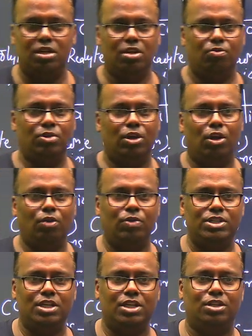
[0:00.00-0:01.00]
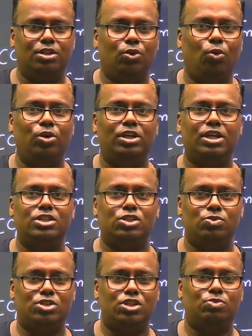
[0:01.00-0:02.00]
We are always saying don't touch
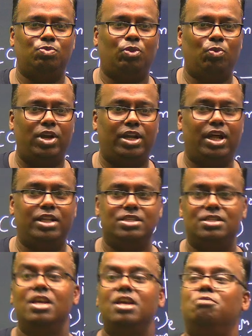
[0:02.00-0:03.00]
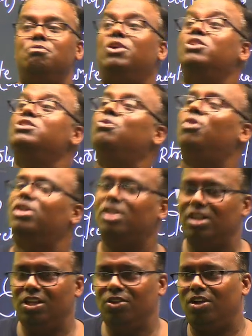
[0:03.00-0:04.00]
switches with wet hands because the water in
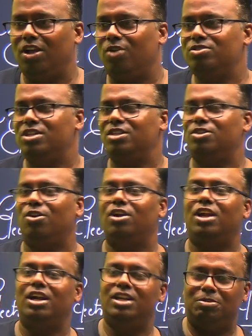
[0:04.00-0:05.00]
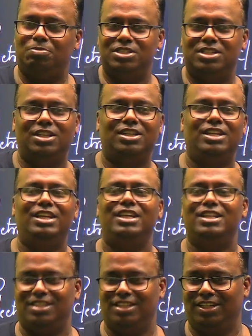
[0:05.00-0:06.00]
your house has got 100%
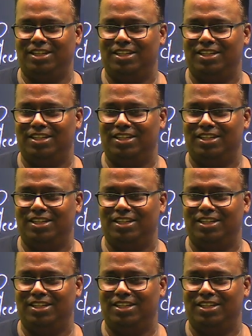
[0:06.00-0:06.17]
TDS in it.